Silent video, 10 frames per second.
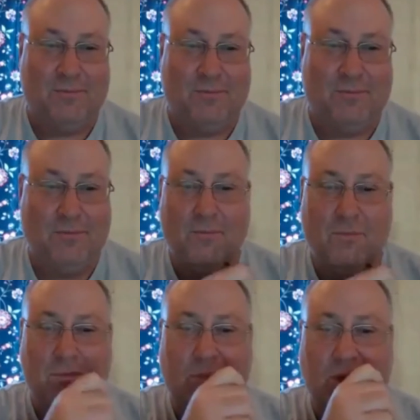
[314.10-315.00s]

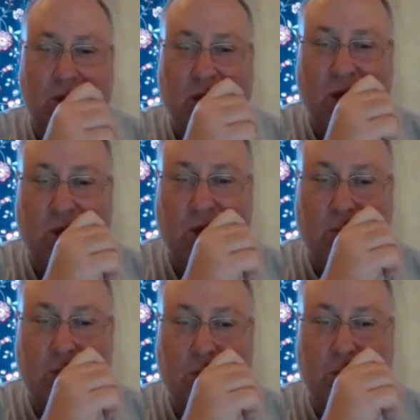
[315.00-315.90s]
Um, and
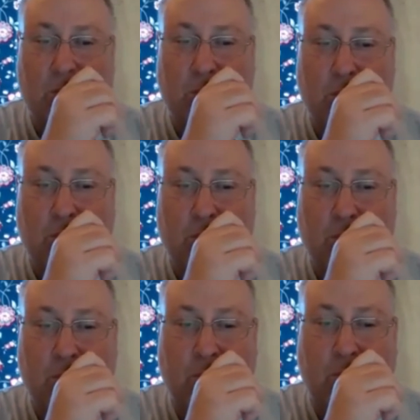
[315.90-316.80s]
then,
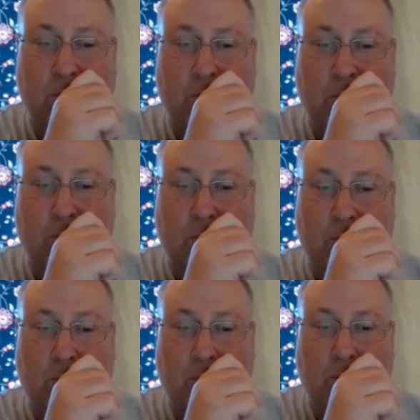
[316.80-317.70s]
can I blast
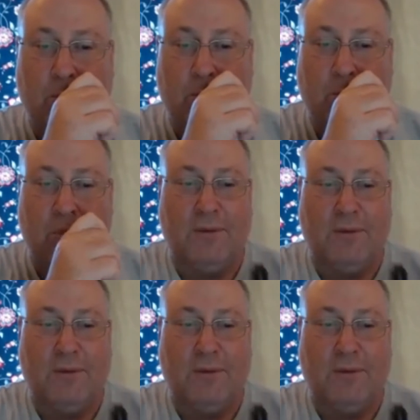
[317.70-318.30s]
it with air?